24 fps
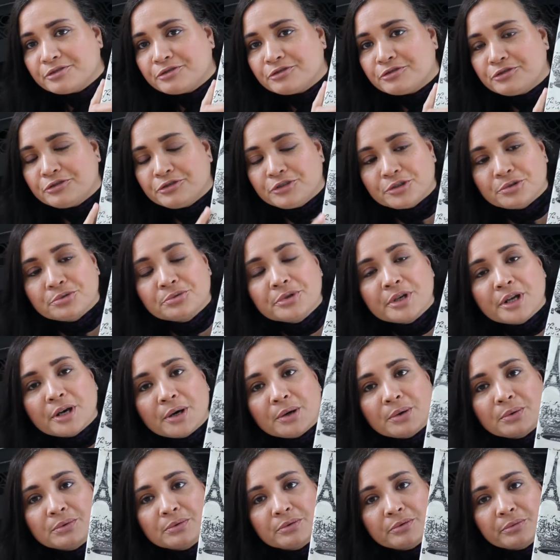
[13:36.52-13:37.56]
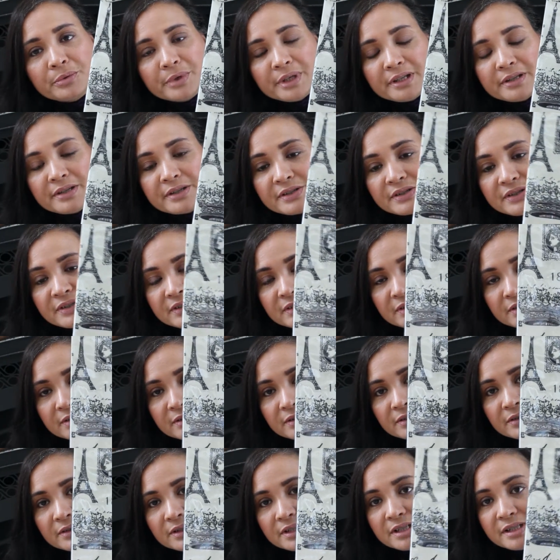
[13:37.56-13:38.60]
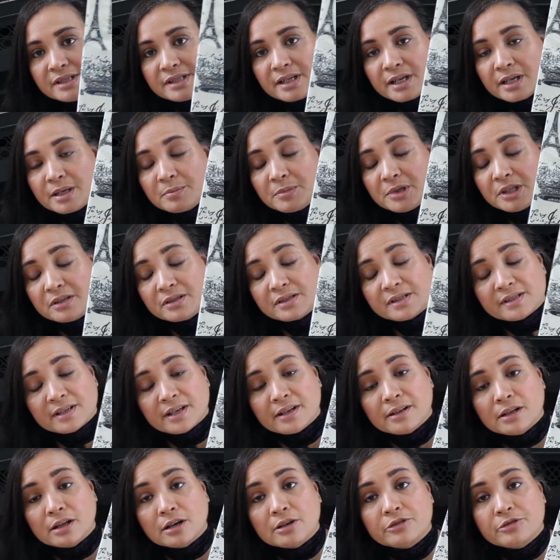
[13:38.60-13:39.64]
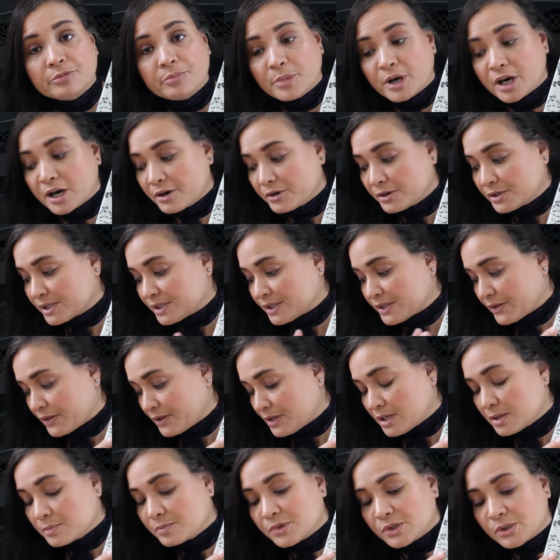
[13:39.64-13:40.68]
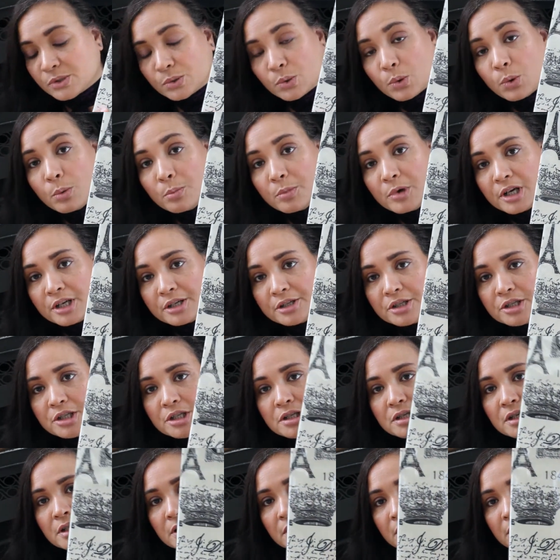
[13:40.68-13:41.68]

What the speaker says: few now with this design because I love Paris theme so much.